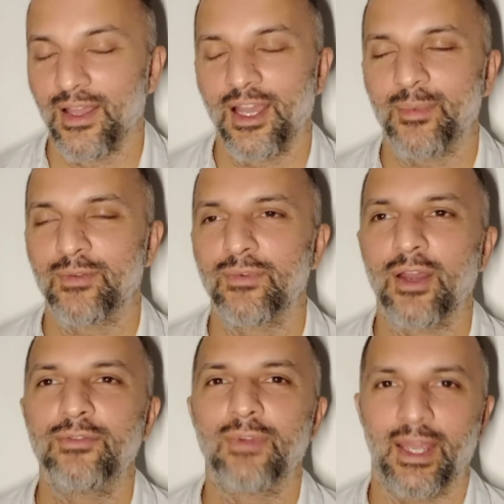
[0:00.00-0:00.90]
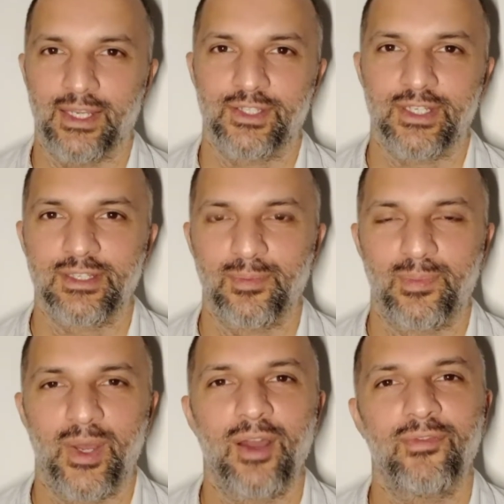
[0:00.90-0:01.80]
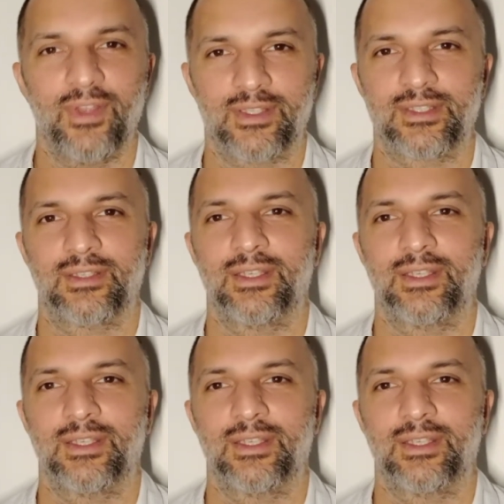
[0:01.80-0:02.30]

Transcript: I mean, road rage is a perfect